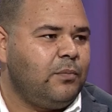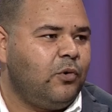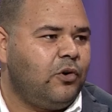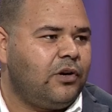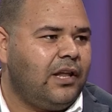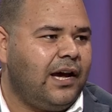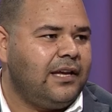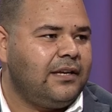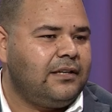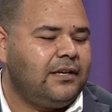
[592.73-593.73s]
more
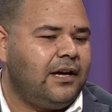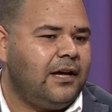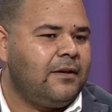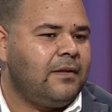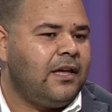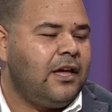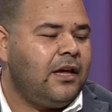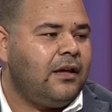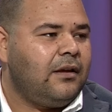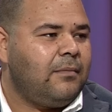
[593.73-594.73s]
like uh,
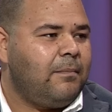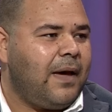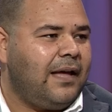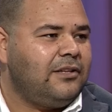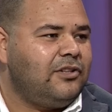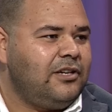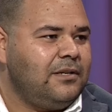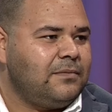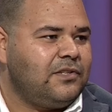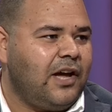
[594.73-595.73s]
bad
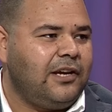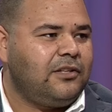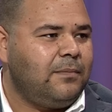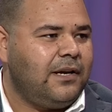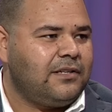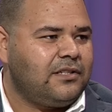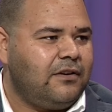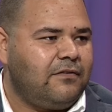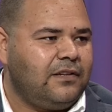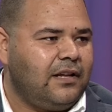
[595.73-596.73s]
dreams, nightmares
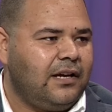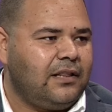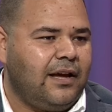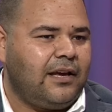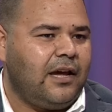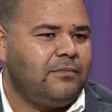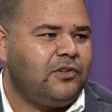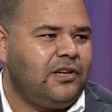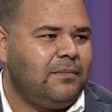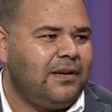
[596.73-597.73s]
every night, like I'm
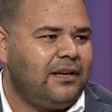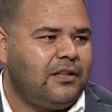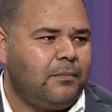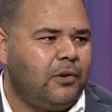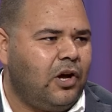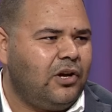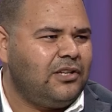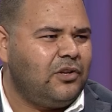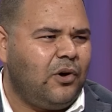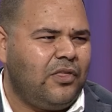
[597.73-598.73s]
dreaming in blood
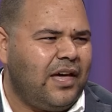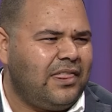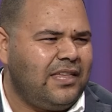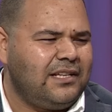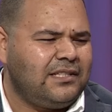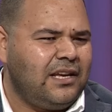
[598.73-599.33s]
and all that things.